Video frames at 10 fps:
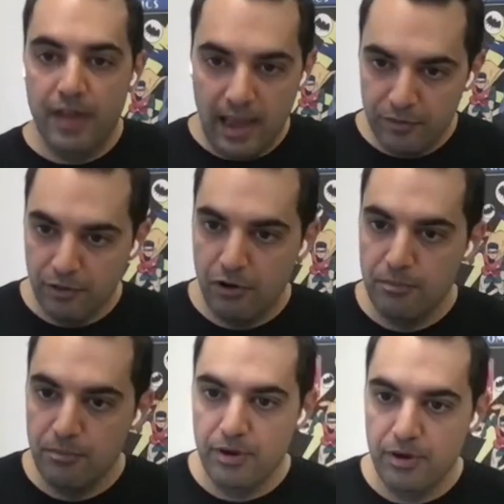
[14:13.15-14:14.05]
they have their
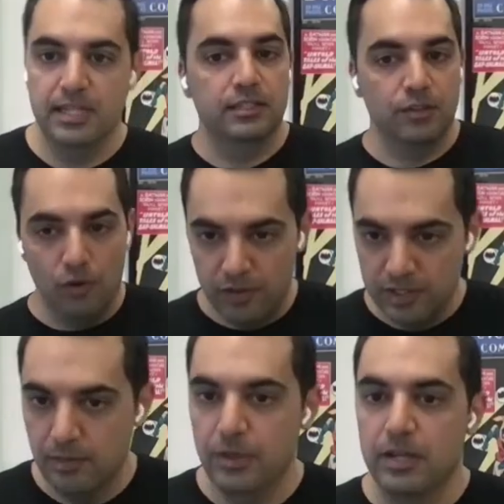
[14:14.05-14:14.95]
own processes, so
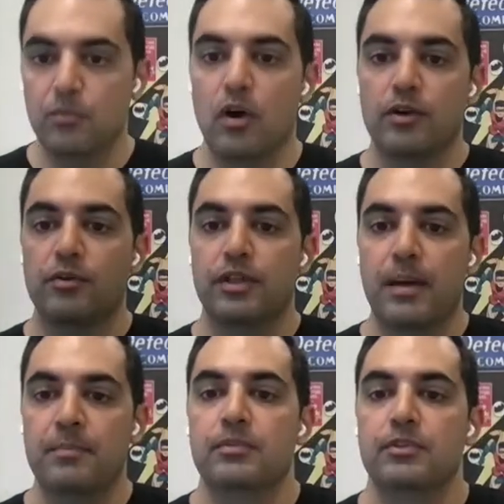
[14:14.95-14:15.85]
obviously we can work
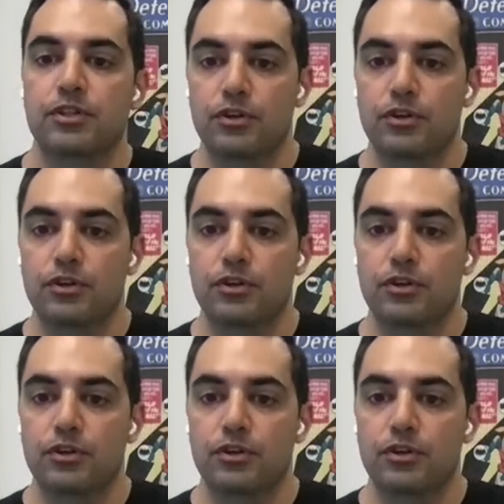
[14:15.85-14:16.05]
with them